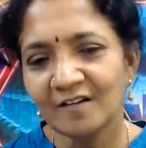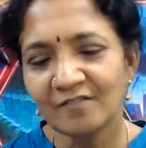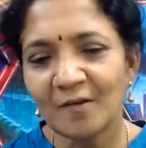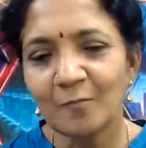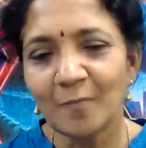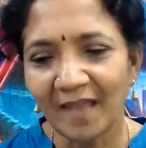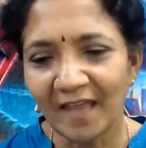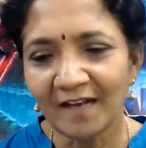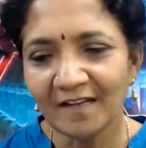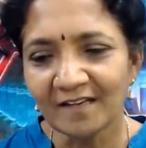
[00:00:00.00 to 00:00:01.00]
wave
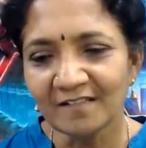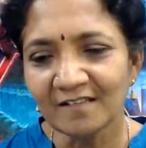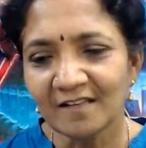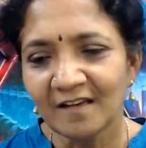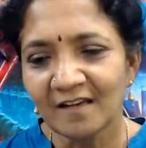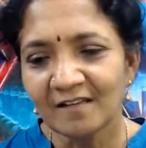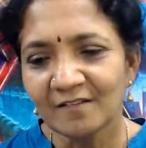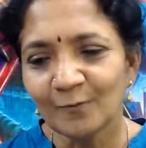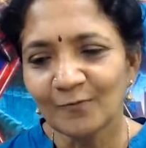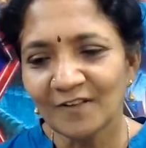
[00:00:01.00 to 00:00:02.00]
mechanics.
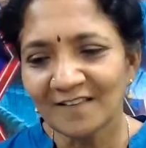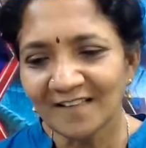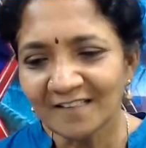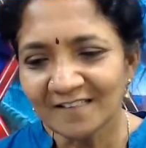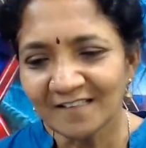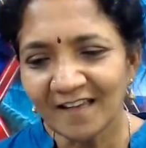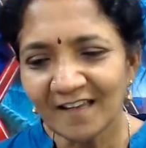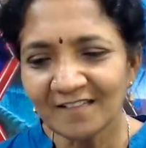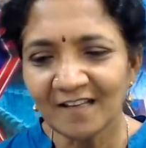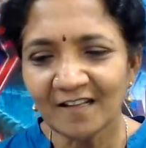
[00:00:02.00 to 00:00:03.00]
So for such a
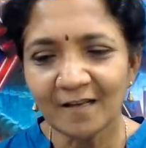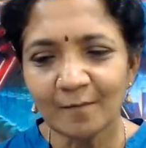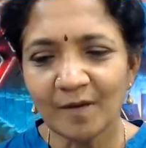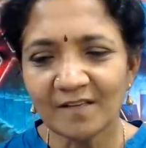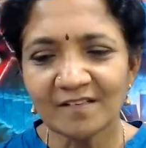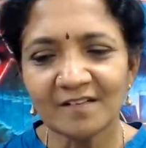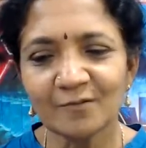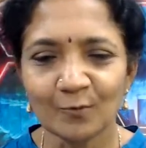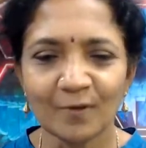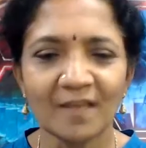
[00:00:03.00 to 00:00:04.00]
case, I think Bizer
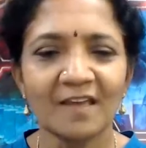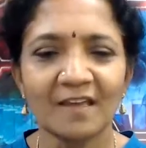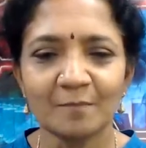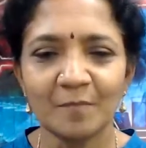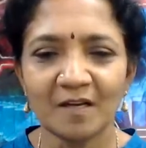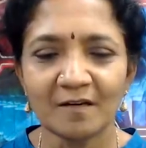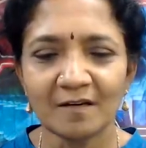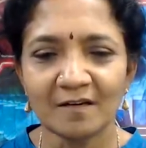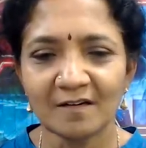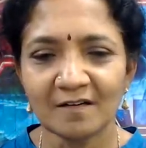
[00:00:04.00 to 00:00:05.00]
is okay. But
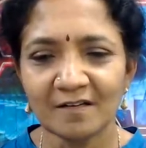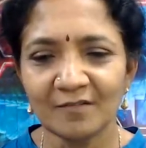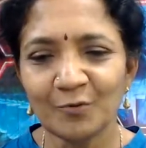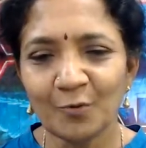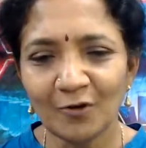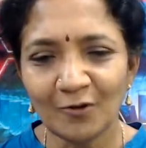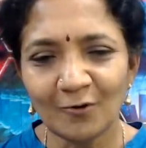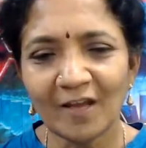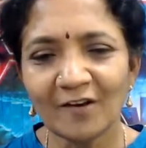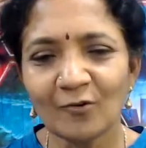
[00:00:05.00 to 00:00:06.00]
if you want to
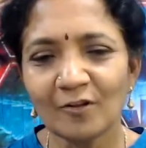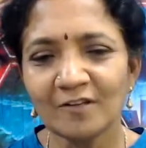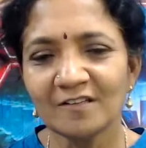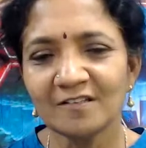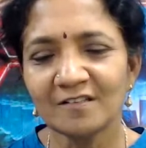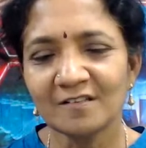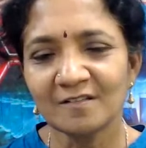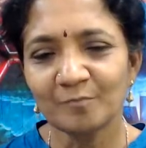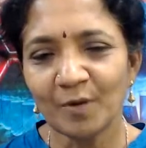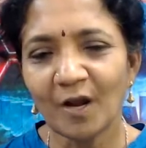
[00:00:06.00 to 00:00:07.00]
look at all
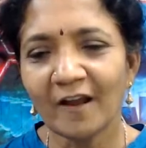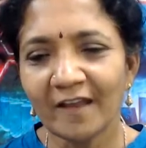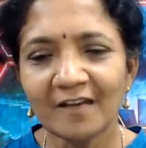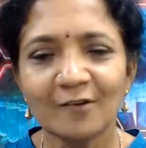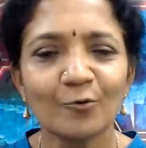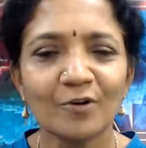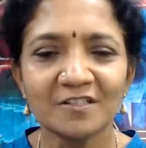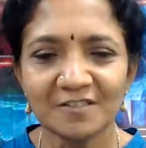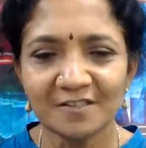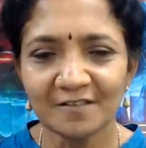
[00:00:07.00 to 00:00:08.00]
these bracket
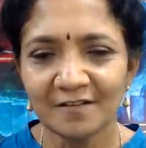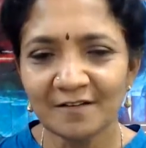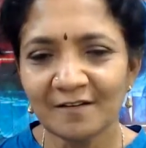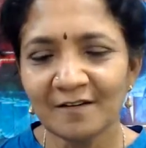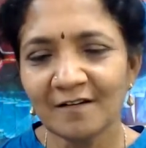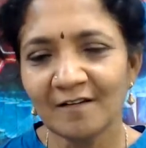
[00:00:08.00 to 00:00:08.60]
notation,